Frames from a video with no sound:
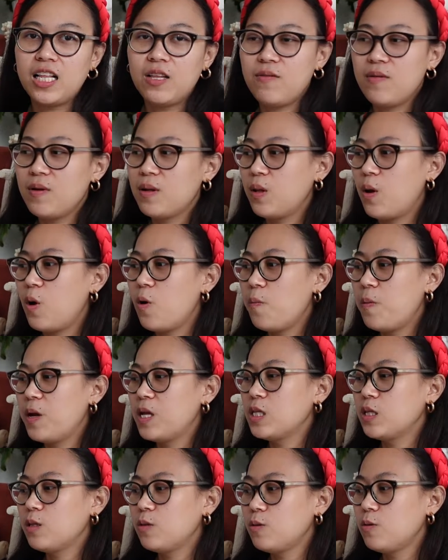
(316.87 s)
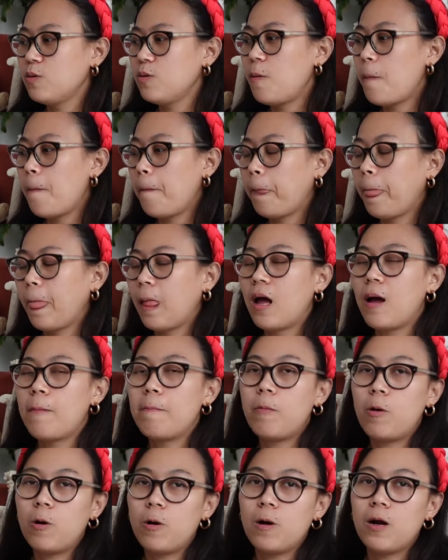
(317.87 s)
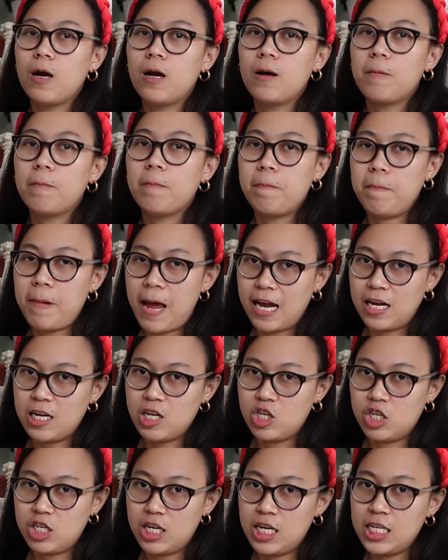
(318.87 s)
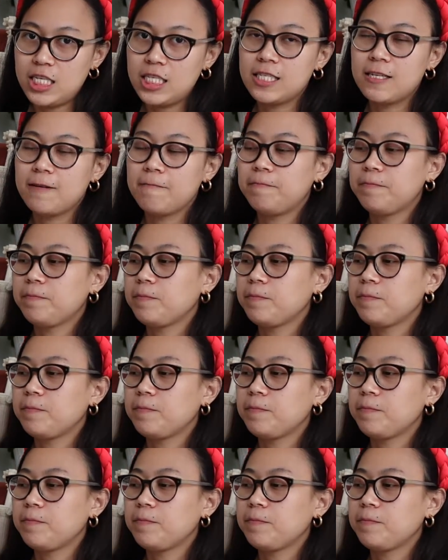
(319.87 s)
We will open 2 more packages.